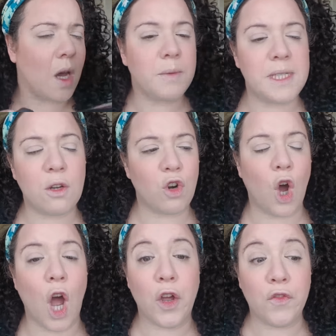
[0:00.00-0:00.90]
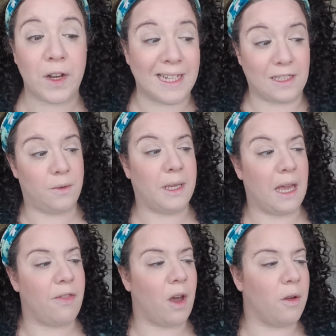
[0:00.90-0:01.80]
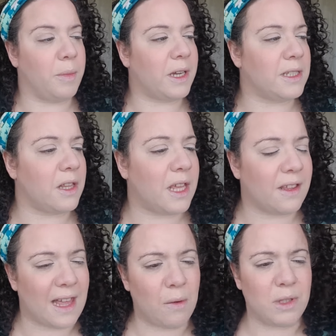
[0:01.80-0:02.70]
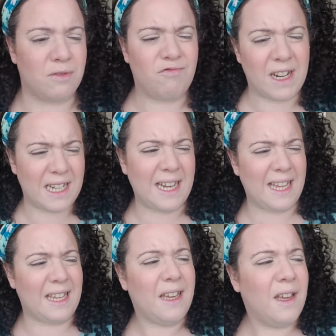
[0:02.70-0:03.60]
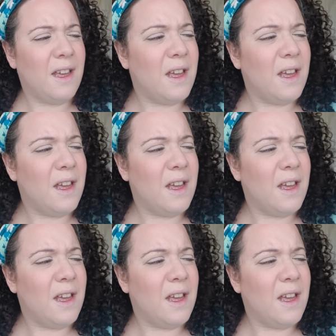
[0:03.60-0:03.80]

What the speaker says: I'm still not overly doing it though, because I think that would really,